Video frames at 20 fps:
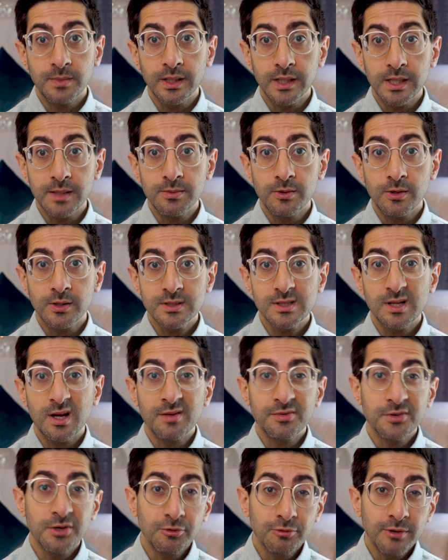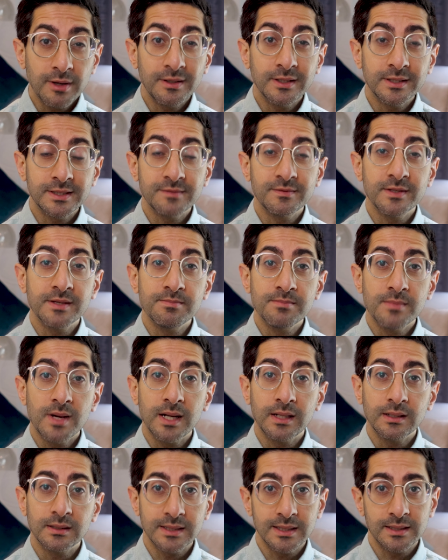monkeypox after a relatively
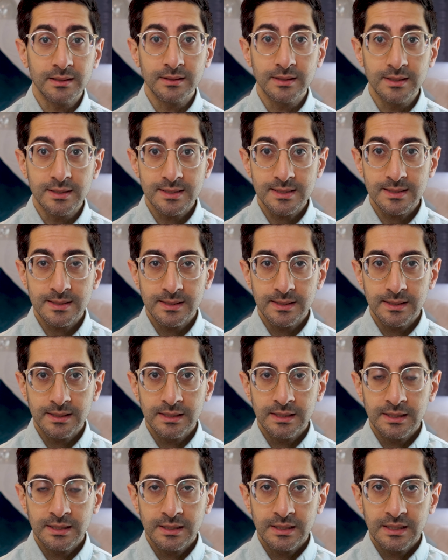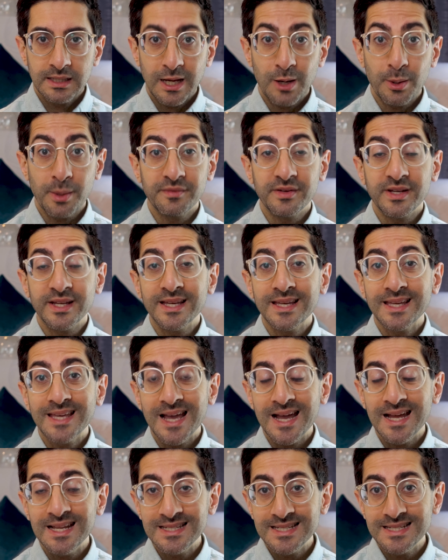mild illness. However, it
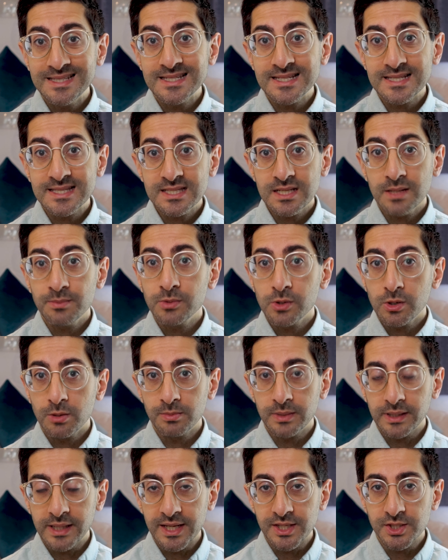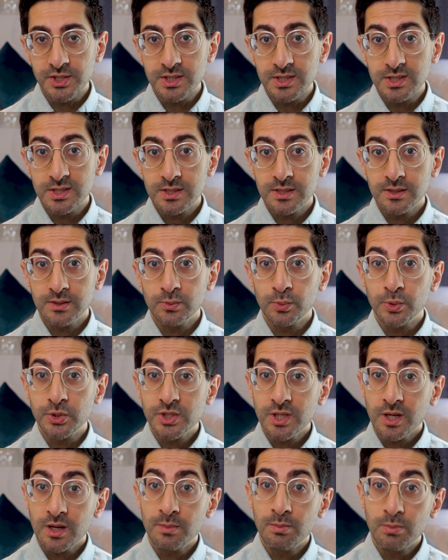can lead to some complications
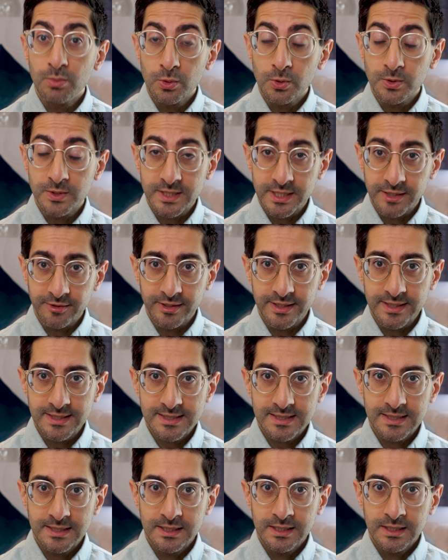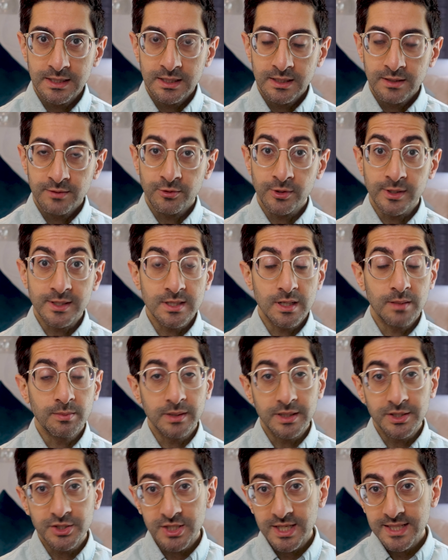which are more serious. For
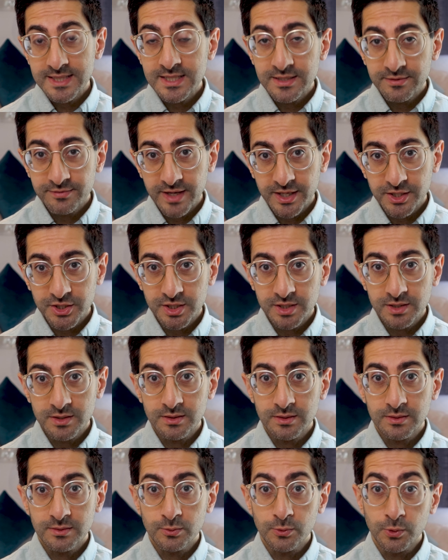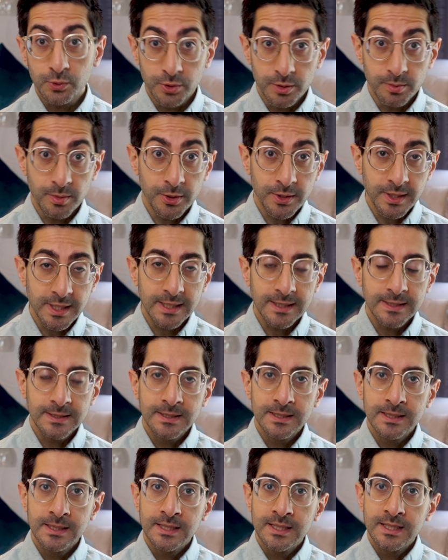example, a chest infection or pneumonia,
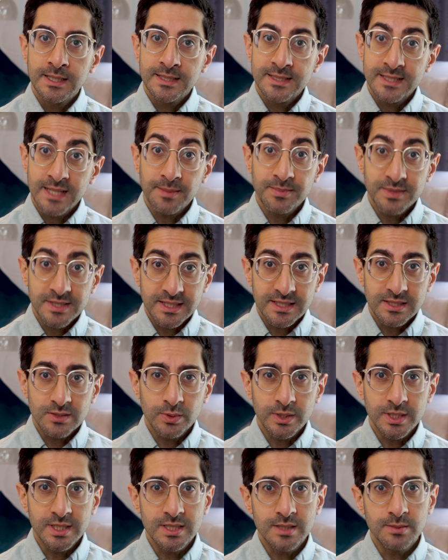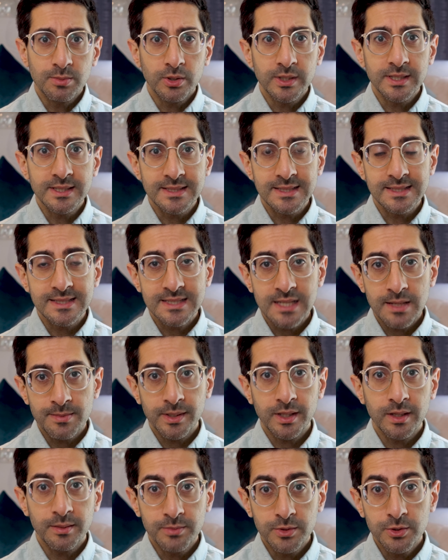sepsis, which is the body's
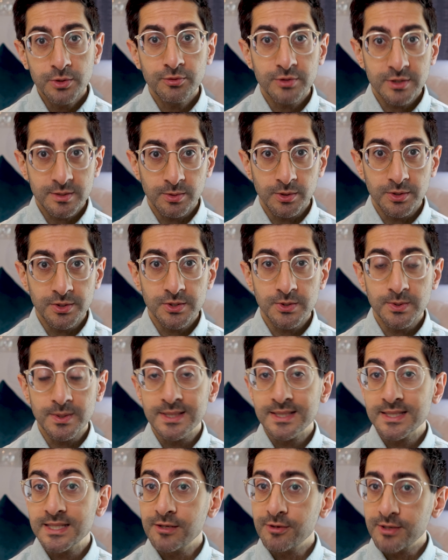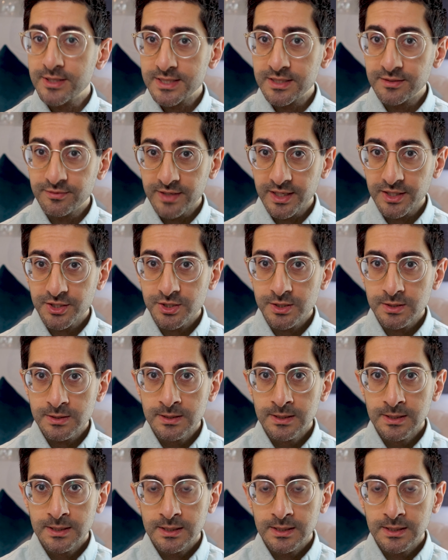systemic immune response to a serious infection,